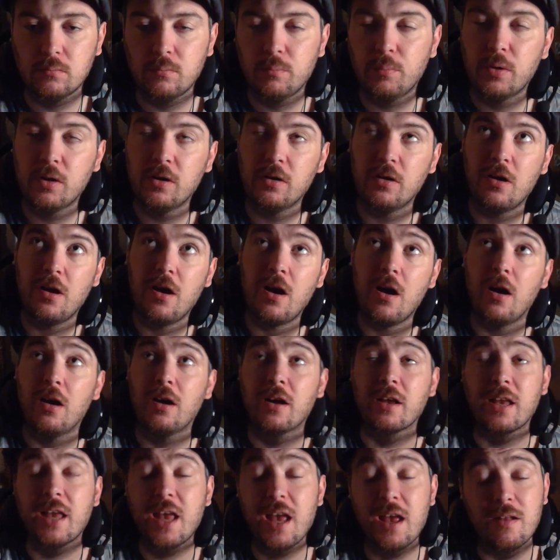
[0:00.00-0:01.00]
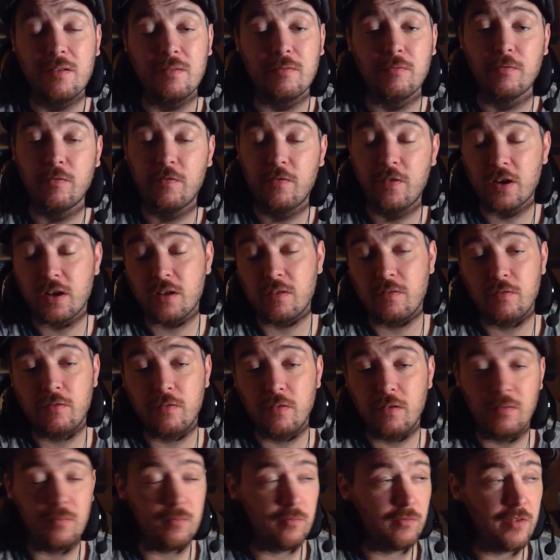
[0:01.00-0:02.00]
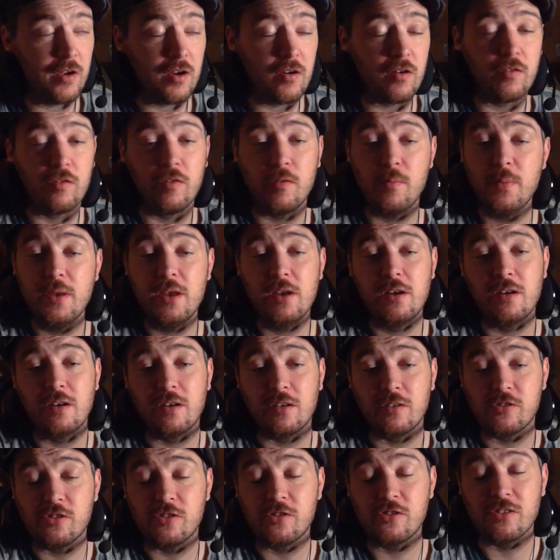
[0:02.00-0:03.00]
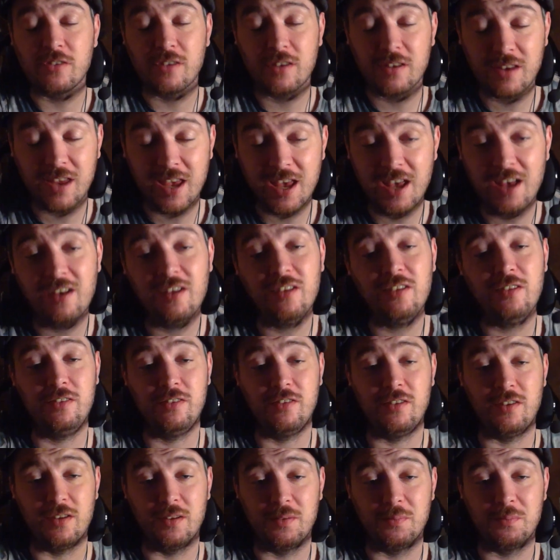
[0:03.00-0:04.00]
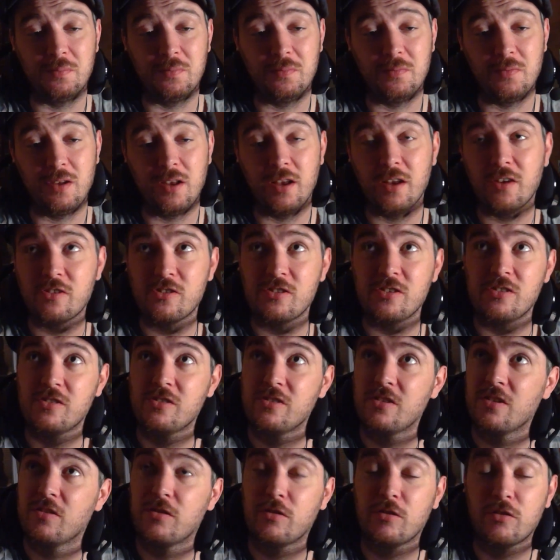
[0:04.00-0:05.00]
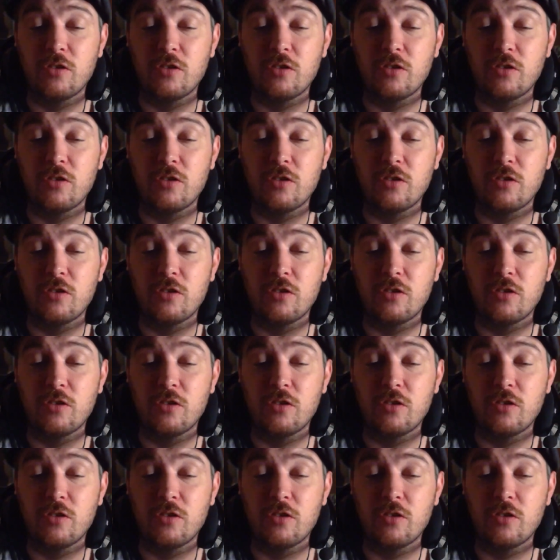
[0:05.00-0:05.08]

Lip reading: But, oh, again, fucking Vera Farmiga, she just kills it. Like, she's just